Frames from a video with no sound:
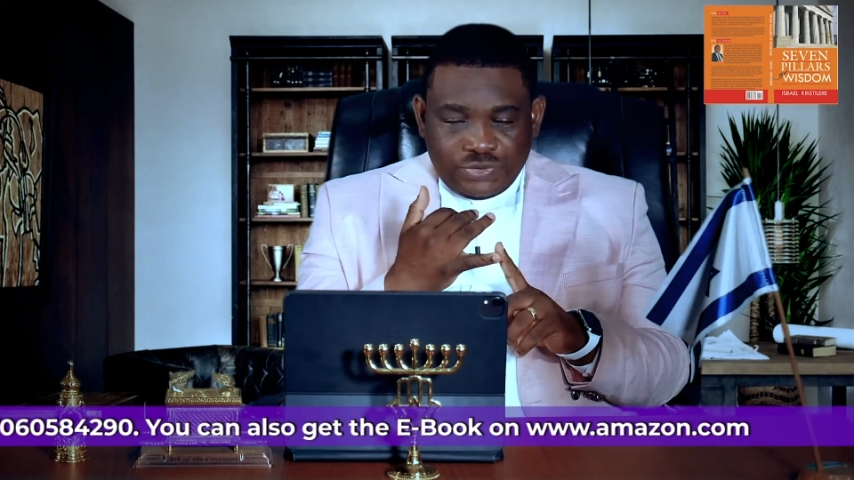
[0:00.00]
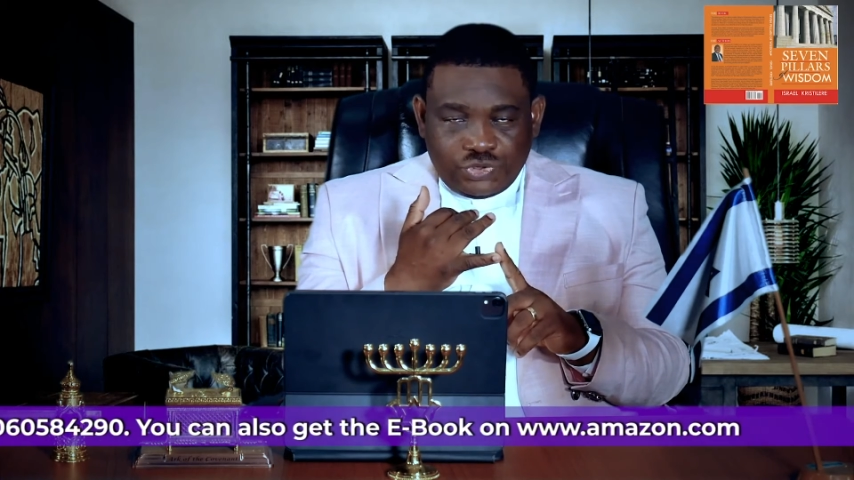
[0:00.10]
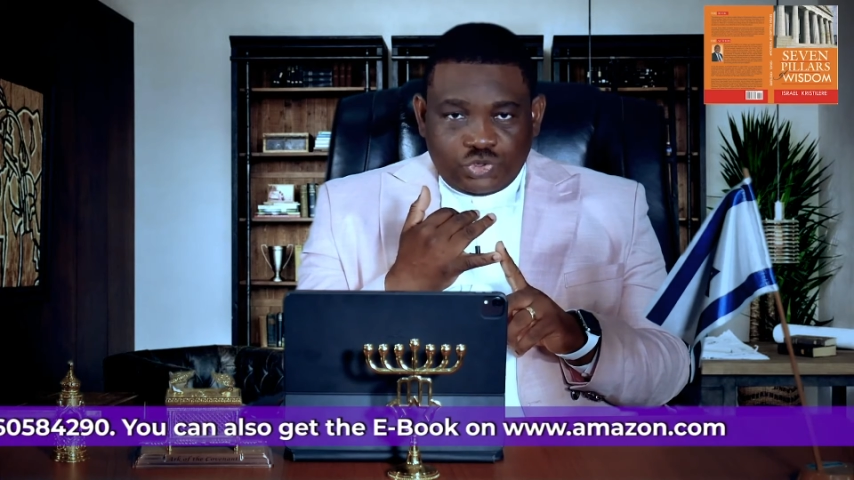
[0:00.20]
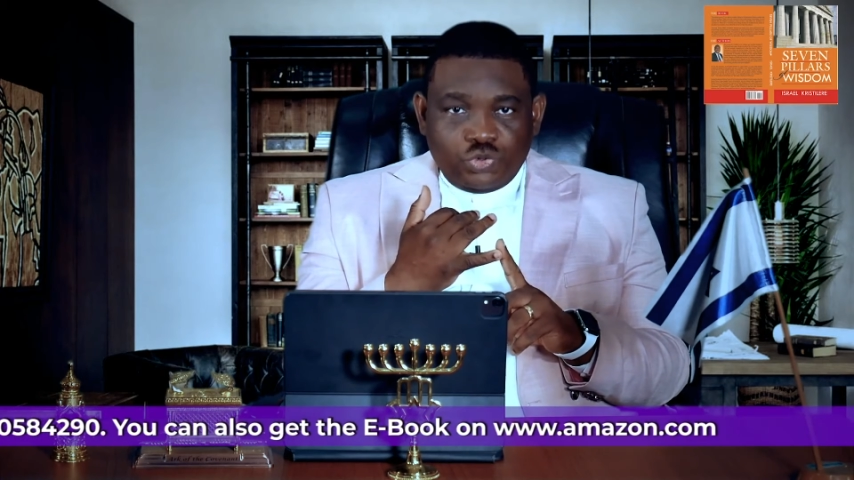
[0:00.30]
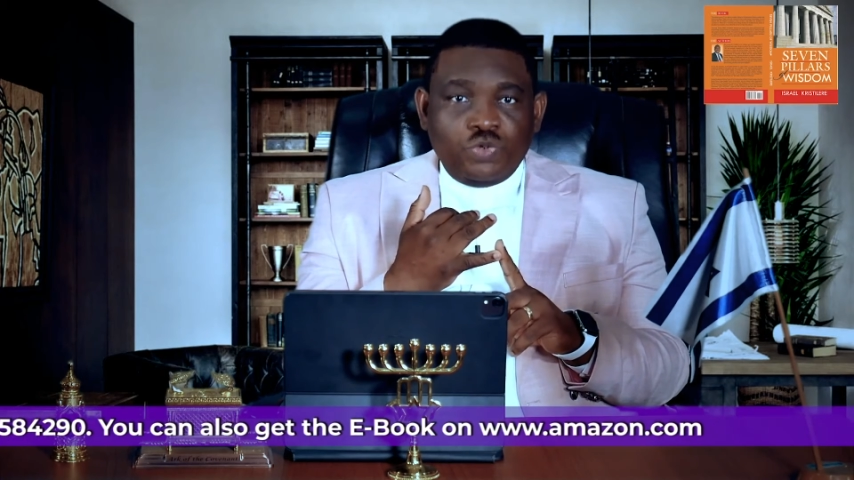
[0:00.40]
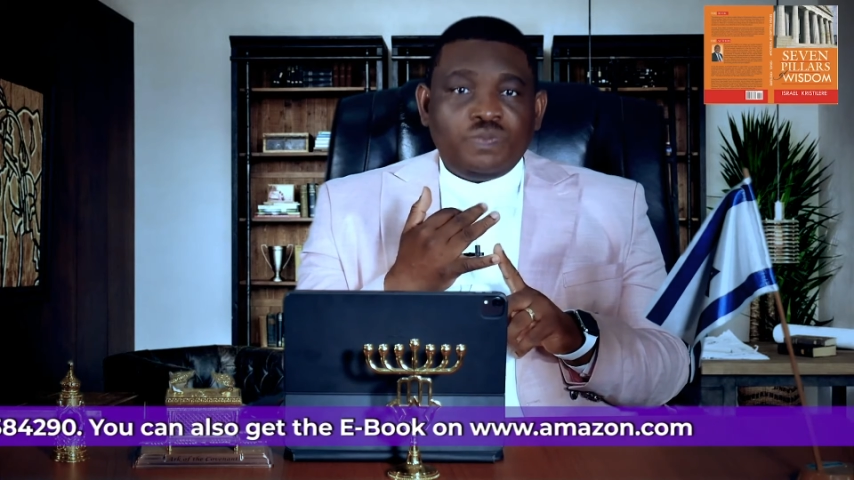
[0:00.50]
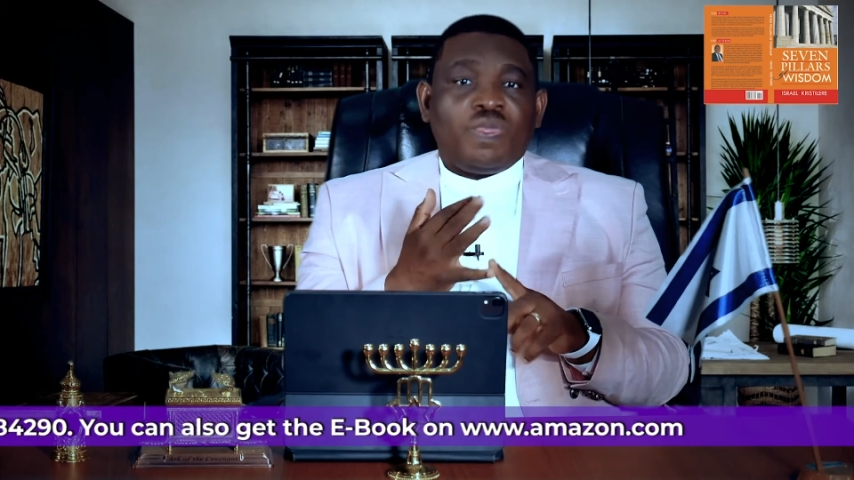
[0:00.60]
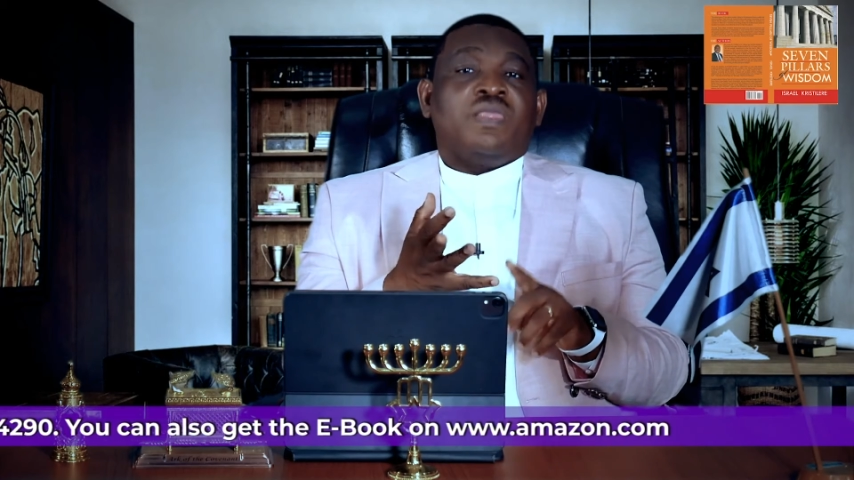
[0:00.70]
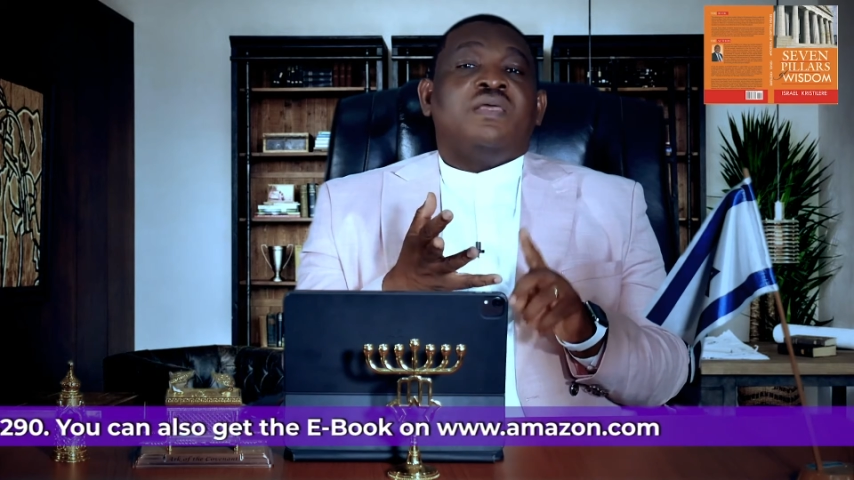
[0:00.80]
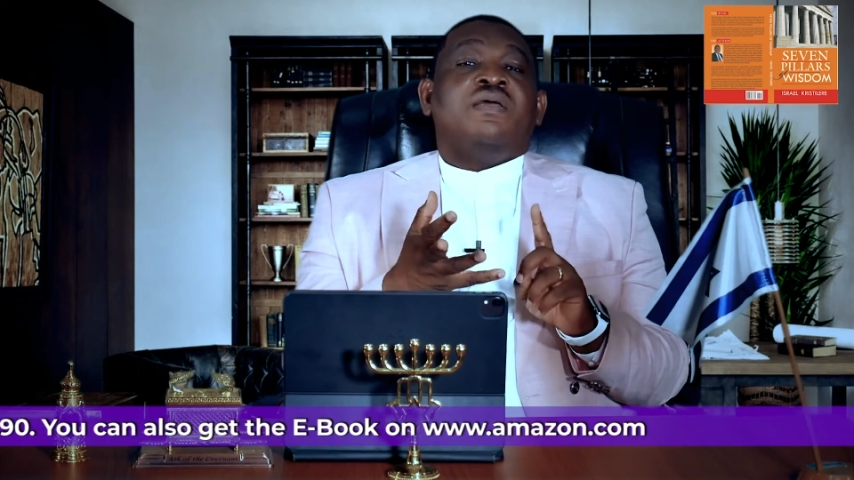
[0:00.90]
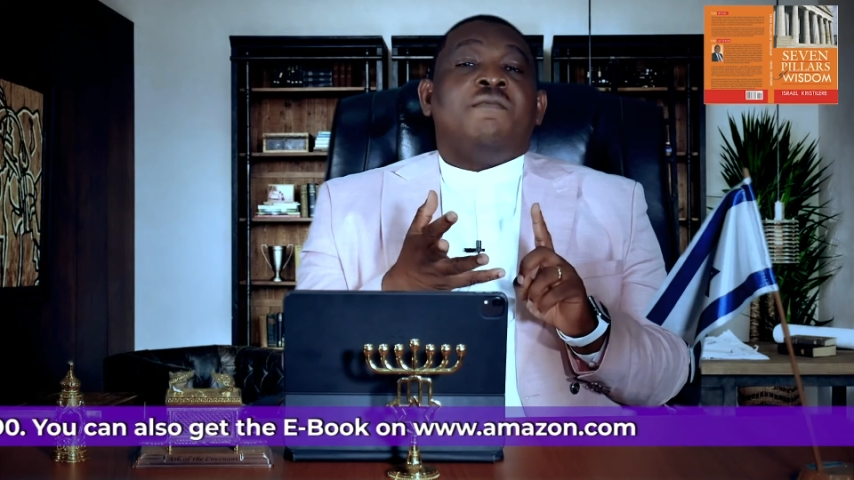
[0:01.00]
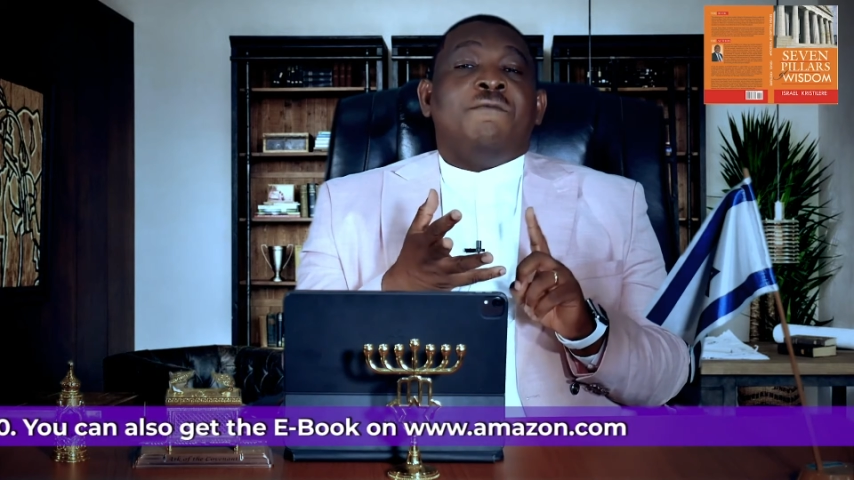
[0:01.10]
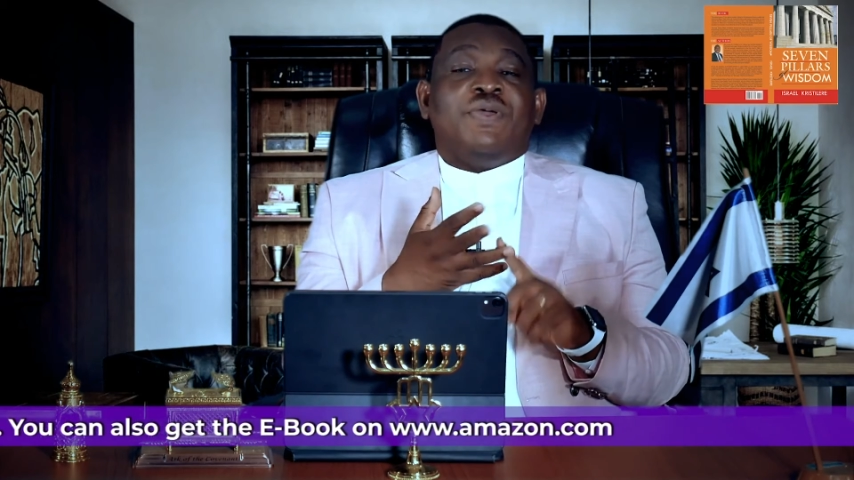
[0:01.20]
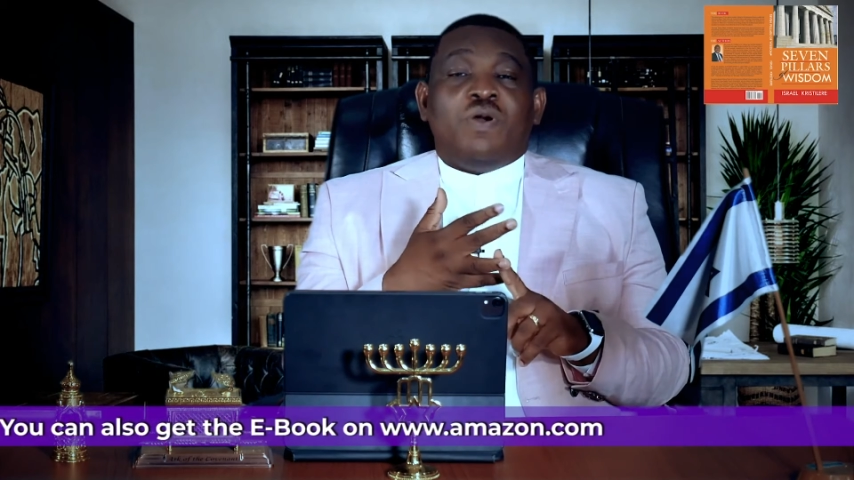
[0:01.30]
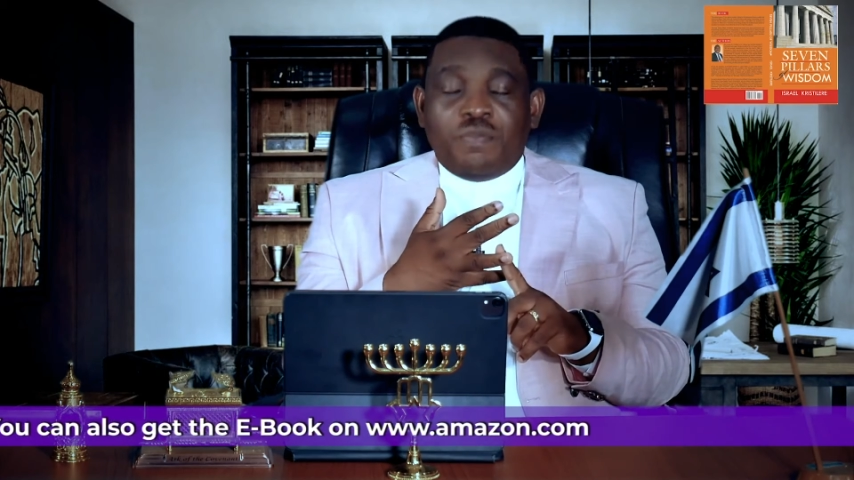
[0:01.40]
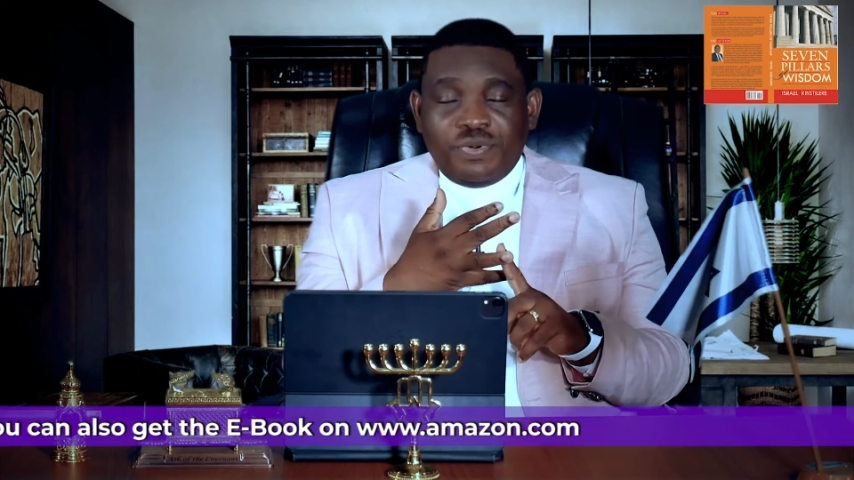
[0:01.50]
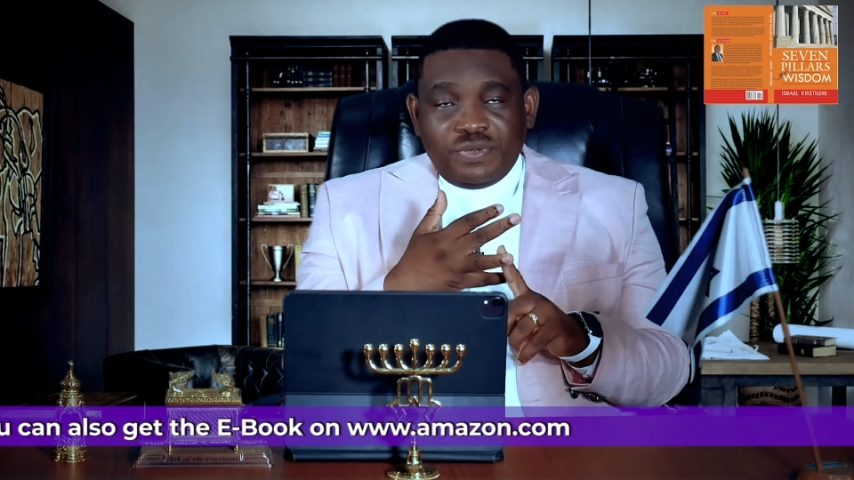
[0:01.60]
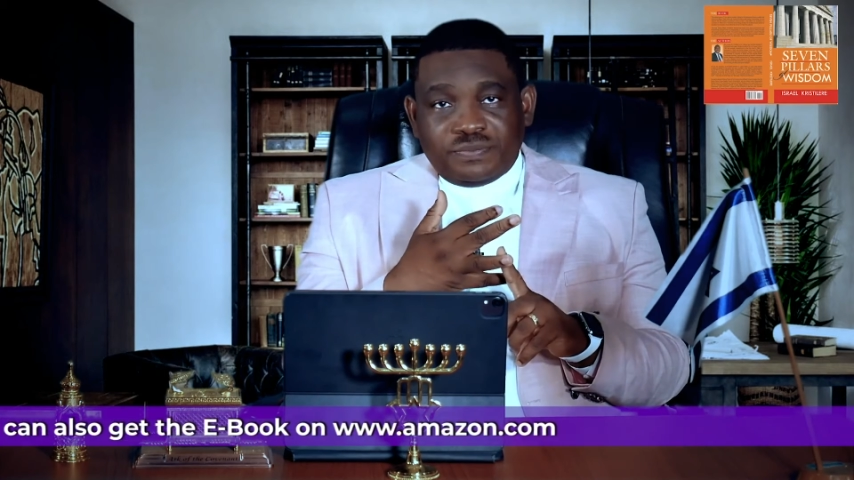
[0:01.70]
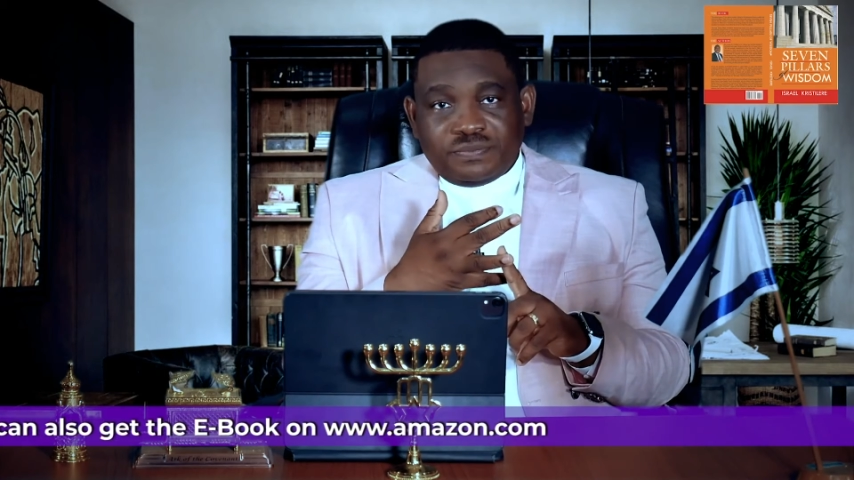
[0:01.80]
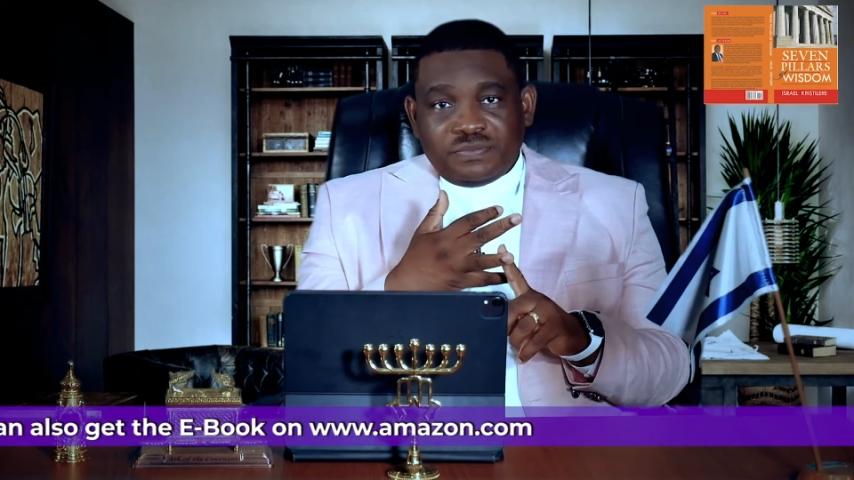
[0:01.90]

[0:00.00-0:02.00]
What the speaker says: 2, be humble.